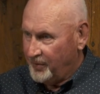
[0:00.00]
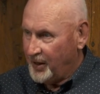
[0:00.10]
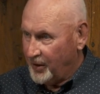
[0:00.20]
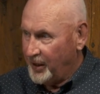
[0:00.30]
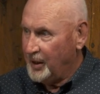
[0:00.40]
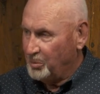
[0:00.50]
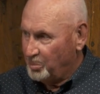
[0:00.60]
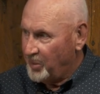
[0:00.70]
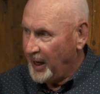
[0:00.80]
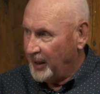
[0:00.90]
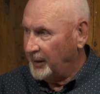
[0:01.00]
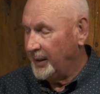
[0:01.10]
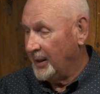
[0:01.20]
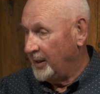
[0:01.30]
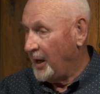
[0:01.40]
very badly
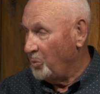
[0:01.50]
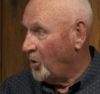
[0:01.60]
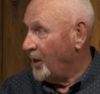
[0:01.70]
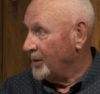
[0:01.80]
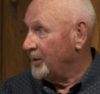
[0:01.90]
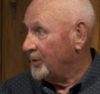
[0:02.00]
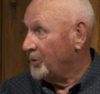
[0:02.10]
and they wanted